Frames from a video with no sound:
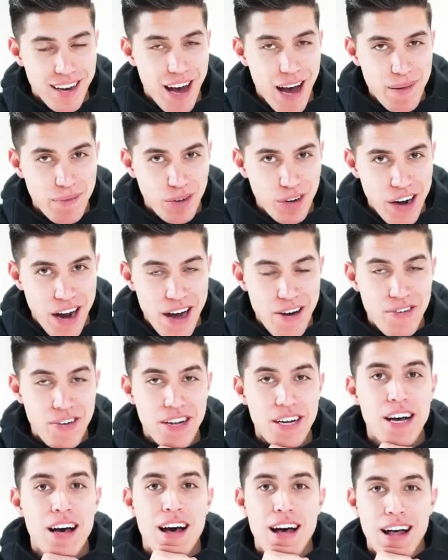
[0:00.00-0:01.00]
time
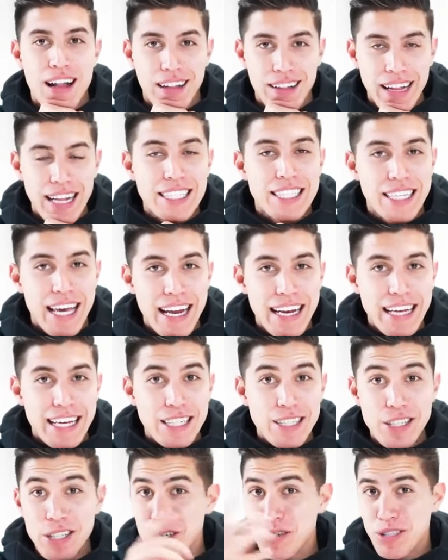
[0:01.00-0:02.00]
around. Let's get
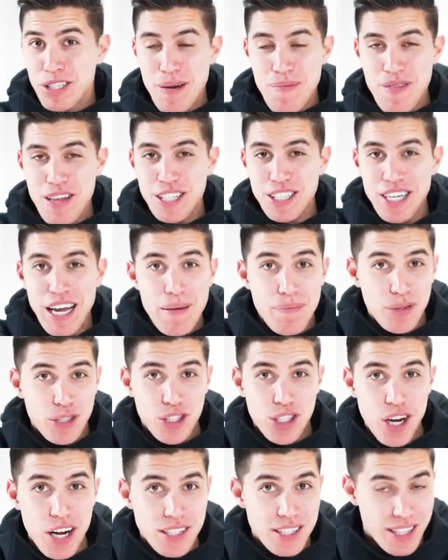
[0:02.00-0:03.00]
into some of the sample
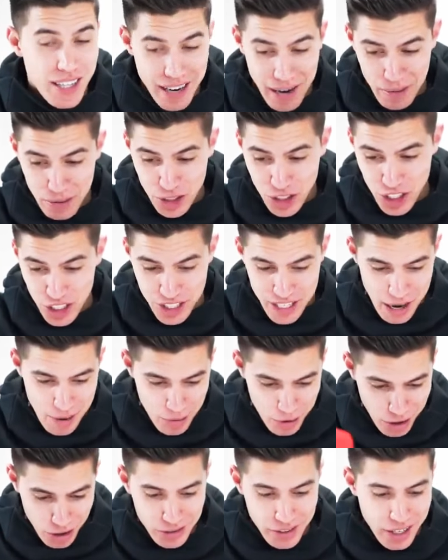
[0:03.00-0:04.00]
shots that I was just
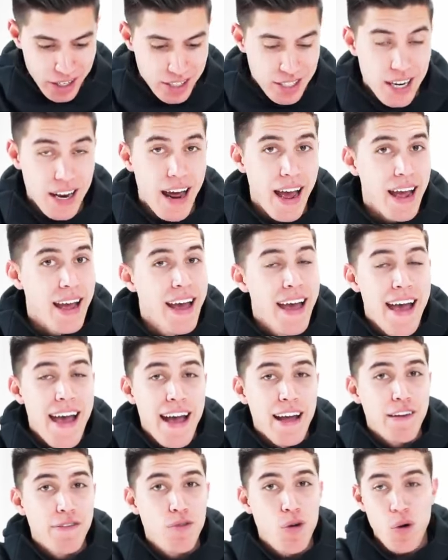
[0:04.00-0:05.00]
out earlier today,
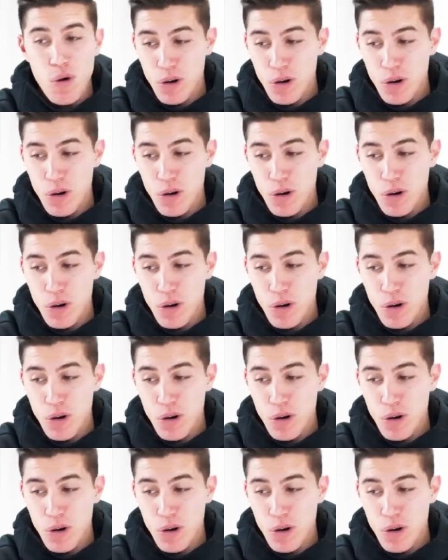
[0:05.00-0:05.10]
and of